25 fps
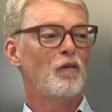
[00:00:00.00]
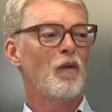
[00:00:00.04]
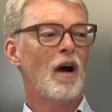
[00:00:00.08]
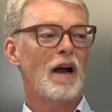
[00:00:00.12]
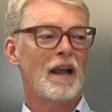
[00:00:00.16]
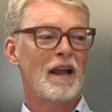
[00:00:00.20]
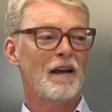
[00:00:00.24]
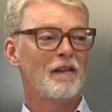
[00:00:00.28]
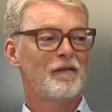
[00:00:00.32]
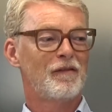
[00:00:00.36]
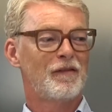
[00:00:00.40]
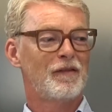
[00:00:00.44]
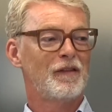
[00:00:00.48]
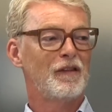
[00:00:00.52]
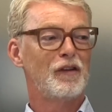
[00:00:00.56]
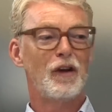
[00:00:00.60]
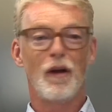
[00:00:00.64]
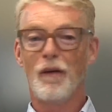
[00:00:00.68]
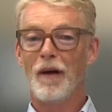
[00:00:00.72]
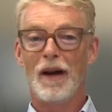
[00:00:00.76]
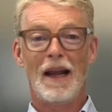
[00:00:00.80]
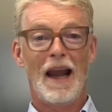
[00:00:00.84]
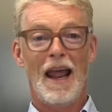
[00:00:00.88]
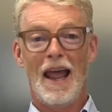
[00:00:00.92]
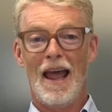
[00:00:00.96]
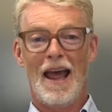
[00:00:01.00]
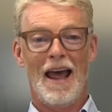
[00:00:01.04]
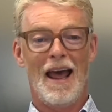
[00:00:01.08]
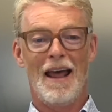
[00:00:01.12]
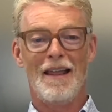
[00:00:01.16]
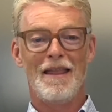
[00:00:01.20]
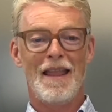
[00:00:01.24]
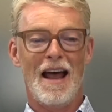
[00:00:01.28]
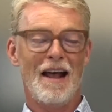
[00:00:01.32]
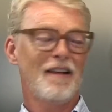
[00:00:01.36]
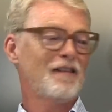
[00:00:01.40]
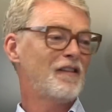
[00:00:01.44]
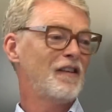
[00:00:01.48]
way of doing it,
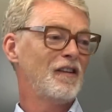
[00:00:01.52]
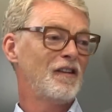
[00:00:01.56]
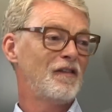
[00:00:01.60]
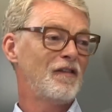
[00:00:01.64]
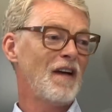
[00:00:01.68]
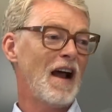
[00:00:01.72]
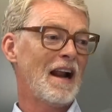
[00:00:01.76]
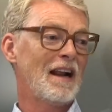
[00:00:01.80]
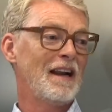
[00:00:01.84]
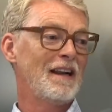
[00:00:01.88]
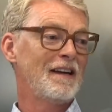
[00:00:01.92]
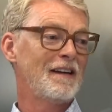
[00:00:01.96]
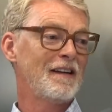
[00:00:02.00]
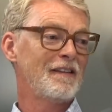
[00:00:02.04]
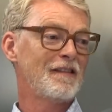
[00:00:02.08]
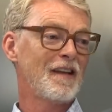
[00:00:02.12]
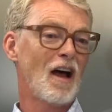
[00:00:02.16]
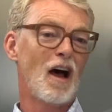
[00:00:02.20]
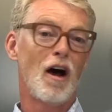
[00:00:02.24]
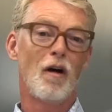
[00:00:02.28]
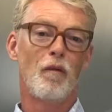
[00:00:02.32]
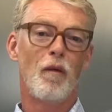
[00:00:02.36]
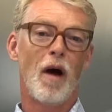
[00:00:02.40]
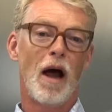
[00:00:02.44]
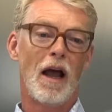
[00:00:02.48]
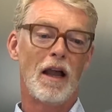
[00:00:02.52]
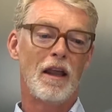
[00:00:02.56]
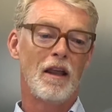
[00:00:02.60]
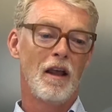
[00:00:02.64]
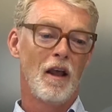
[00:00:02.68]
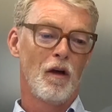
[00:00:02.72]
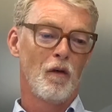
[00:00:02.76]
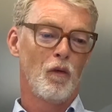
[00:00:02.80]
and that's as valid as our way.